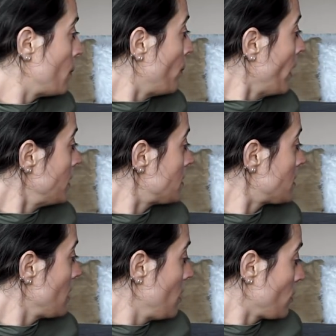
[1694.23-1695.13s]
but
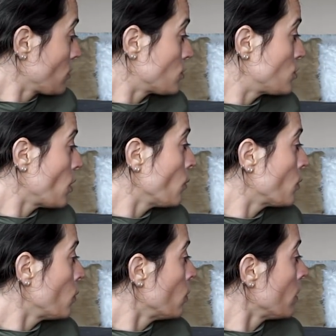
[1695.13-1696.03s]
they're so
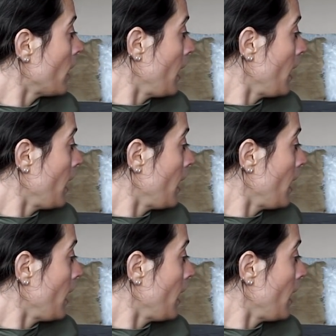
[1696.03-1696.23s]
cool.